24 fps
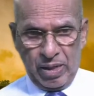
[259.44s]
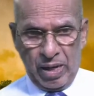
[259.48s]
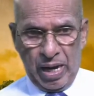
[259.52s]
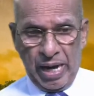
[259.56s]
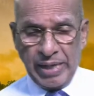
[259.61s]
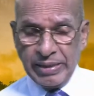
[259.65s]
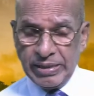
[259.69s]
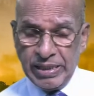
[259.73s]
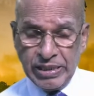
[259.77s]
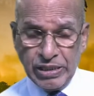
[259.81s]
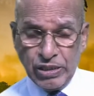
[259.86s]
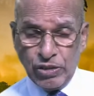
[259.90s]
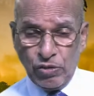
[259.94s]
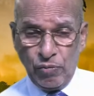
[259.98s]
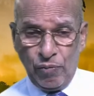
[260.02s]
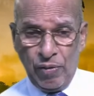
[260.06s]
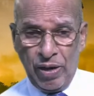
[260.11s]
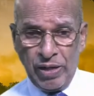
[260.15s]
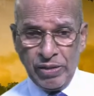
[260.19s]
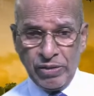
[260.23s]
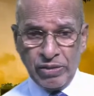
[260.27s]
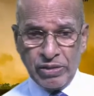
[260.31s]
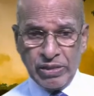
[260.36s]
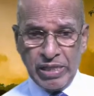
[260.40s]
I just
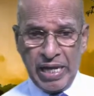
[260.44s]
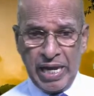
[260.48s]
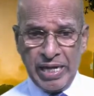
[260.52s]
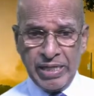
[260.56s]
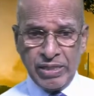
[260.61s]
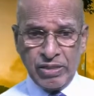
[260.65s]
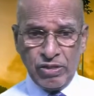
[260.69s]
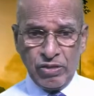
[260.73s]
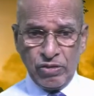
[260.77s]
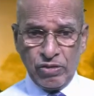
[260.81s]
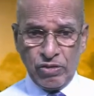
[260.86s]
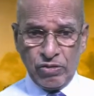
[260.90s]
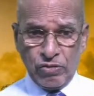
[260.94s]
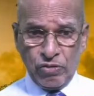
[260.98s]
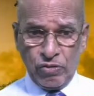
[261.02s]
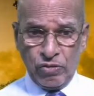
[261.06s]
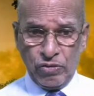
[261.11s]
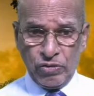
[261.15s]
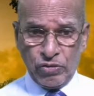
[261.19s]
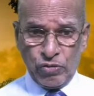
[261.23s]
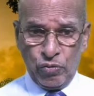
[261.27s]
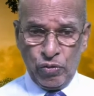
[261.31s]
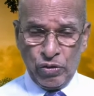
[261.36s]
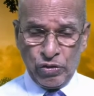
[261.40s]
want to cite
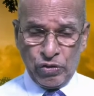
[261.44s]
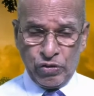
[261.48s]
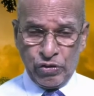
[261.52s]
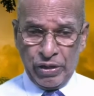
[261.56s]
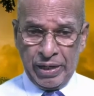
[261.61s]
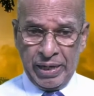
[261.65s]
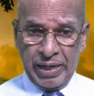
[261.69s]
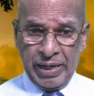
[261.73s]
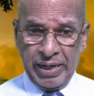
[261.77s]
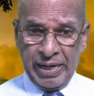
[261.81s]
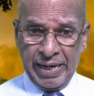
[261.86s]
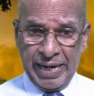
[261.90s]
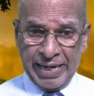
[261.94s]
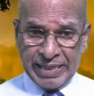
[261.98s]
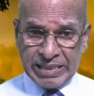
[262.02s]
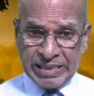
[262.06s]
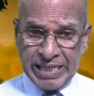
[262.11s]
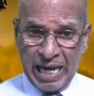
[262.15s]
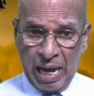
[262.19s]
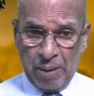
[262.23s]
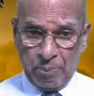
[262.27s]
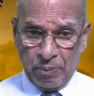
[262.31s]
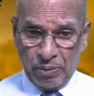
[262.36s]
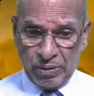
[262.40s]
two or three
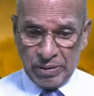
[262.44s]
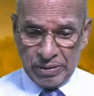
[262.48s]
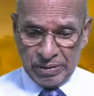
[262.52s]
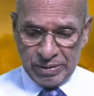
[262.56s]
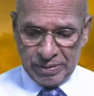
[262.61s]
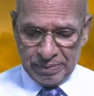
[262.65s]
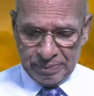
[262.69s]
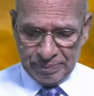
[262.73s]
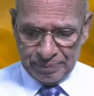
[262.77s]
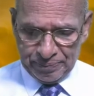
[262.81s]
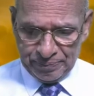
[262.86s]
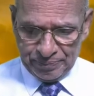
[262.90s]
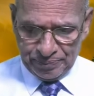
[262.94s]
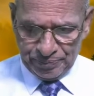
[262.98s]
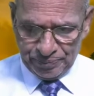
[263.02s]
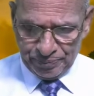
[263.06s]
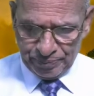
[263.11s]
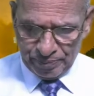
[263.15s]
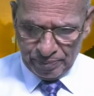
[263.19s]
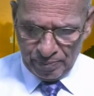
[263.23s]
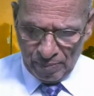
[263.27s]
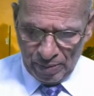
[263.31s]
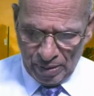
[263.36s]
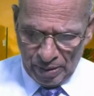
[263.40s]
examples.
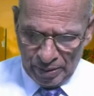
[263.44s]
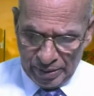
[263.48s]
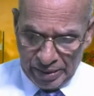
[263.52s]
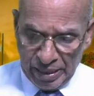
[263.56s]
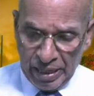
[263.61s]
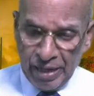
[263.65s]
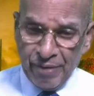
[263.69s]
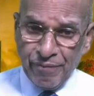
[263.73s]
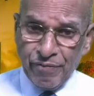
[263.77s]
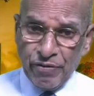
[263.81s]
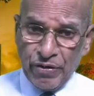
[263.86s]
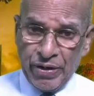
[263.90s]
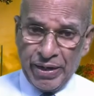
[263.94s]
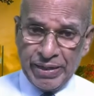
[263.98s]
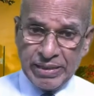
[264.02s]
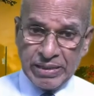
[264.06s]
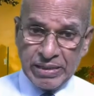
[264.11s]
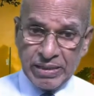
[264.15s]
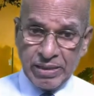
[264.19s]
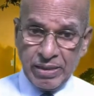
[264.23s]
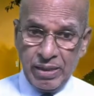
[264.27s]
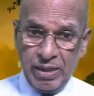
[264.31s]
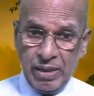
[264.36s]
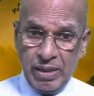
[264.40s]

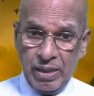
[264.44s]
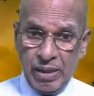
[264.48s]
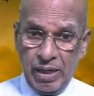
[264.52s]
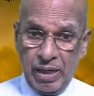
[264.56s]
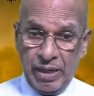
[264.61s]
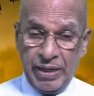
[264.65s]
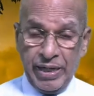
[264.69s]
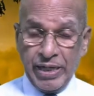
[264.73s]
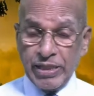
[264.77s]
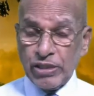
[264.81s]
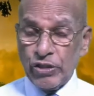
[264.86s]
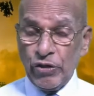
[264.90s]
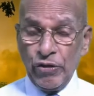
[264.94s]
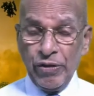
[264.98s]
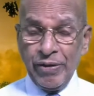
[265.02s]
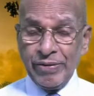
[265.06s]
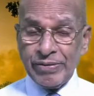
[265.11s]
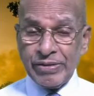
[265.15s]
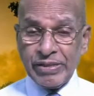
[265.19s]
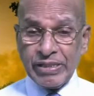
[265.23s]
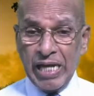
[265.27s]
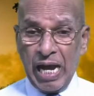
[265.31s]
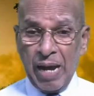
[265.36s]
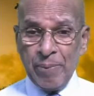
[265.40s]
Deliverance. In
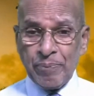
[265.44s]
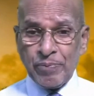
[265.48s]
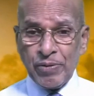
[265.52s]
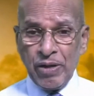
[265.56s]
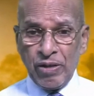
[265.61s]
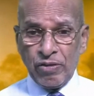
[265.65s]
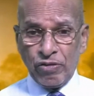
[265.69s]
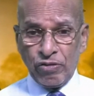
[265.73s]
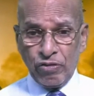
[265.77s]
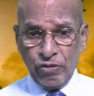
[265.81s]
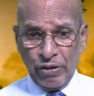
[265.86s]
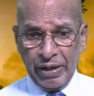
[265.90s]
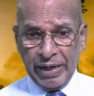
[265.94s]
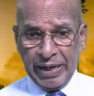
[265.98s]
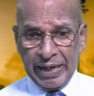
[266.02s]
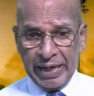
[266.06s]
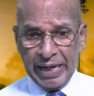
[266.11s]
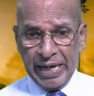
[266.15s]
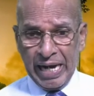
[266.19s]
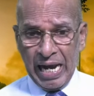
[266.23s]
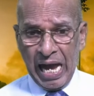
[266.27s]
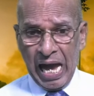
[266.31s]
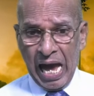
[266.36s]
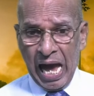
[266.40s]
Exodus chapter
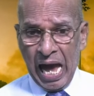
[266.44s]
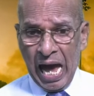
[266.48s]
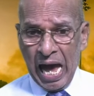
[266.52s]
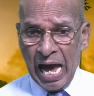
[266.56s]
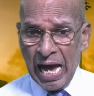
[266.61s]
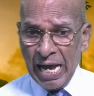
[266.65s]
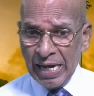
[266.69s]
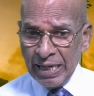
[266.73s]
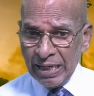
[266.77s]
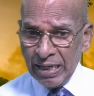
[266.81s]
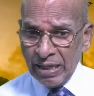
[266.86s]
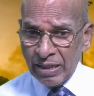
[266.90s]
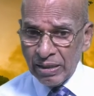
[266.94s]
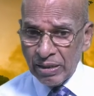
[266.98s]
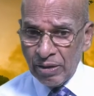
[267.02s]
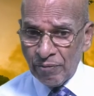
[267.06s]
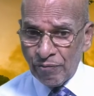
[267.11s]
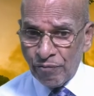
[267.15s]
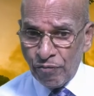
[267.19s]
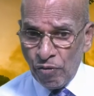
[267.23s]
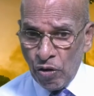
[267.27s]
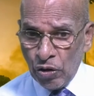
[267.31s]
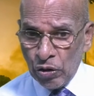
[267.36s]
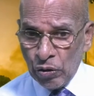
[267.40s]
3 and the
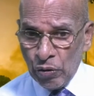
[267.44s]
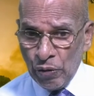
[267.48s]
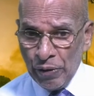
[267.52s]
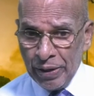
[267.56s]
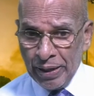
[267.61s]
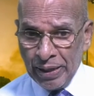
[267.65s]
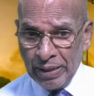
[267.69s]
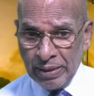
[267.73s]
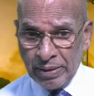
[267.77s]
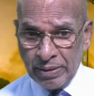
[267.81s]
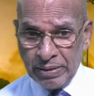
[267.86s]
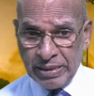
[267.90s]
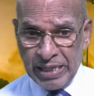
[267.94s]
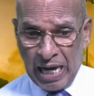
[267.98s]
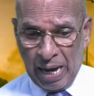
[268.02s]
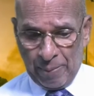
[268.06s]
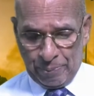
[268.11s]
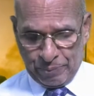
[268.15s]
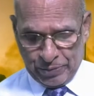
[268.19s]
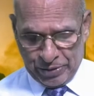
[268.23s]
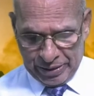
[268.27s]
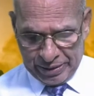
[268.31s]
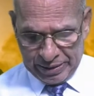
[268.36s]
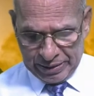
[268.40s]
following
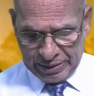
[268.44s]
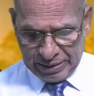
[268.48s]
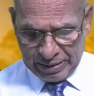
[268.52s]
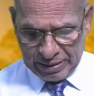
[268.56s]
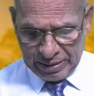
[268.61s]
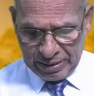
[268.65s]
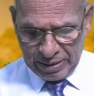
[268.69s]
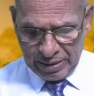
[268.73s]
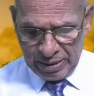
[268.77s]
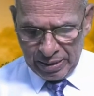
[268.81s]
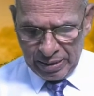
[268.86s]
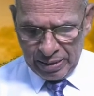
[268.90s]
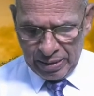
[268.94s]
chapters,